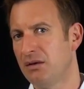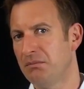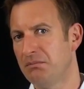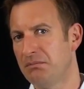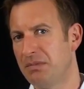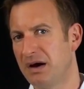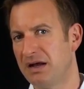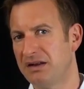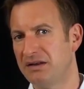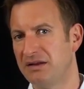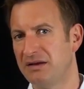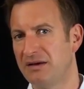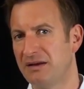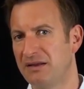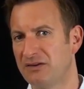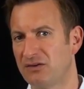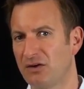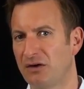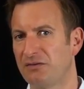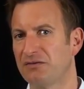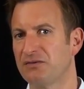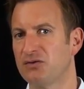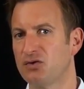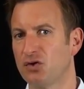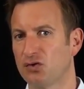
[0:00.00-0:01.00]
but it's
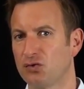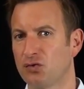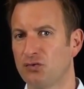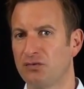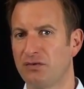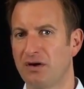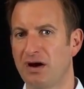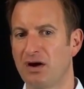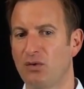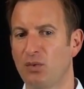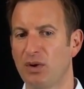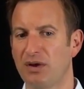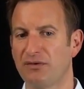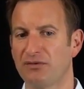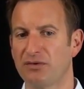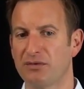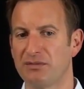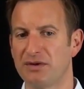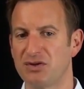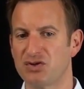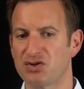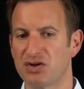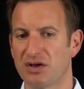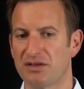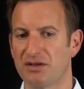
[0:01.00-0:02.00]
often not too far away from
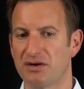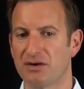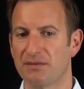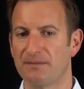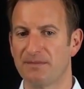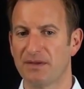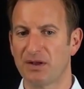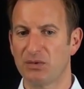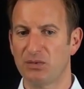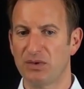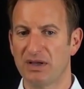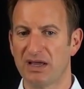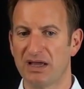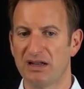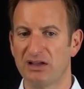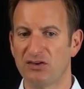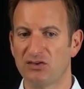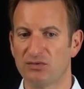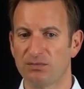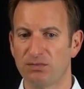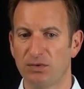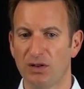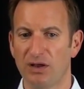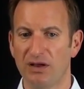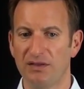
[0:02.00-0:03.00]
each other. And we can
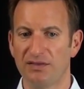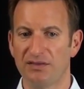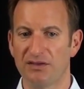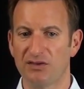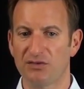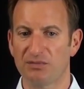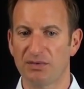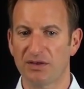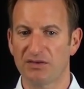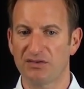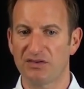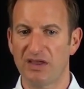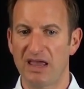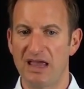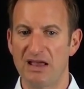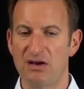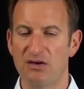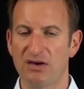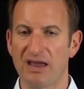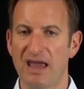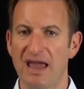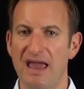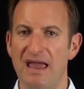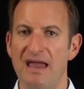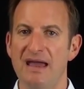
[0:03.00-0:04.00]
exploit this by saying,
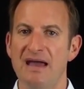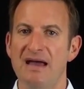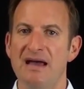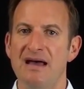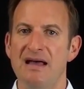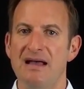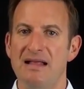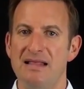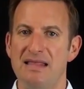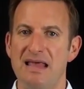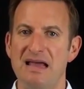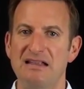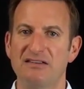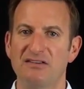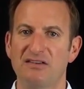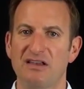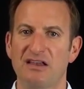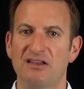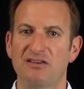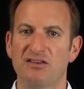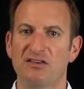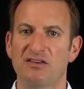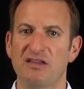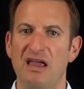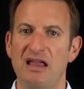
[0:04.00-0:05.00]
okay, let's
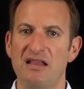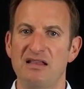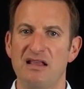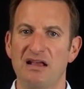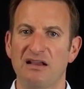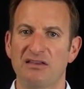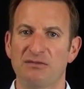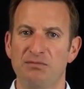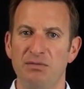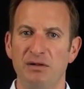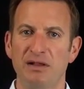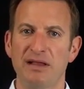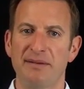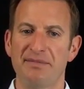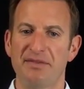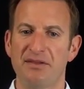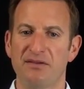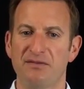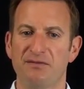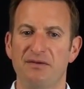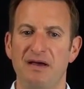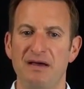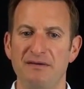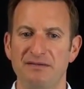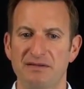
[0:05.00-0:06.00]
build up this
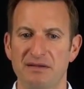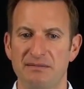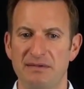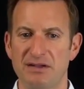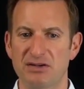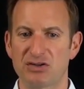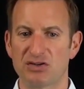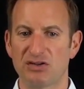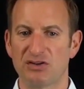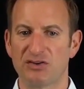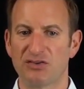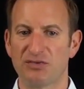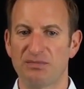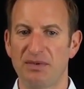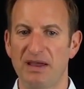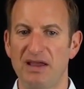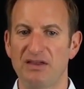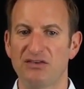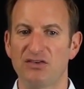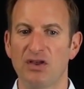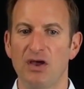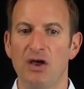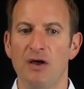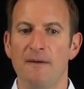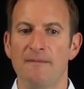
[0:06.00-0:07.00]
5-dimensional
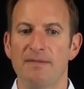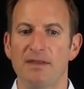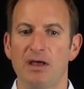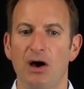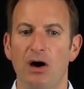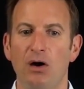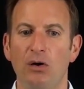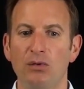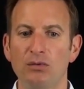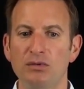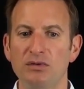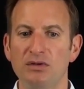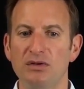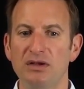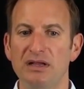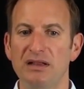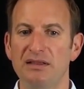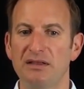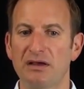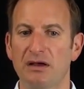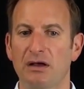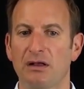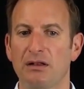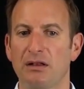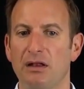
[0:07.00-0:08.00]
space only in
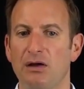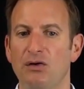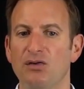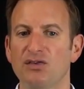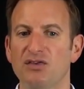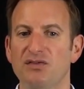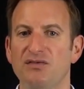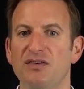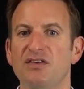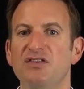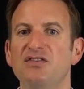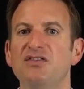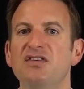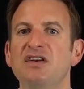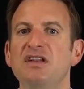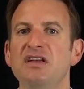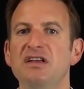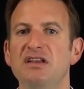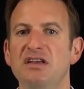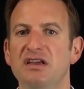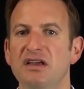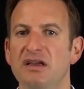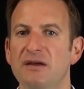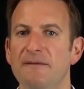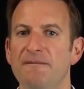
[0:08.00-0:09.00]
the close
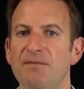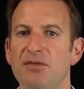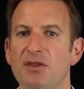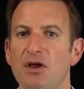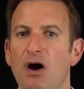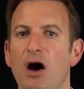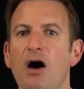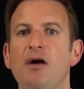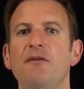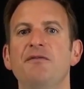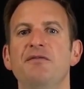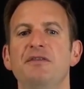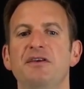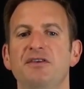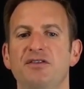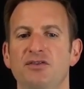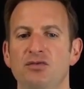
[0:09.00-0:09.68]
vicinity of this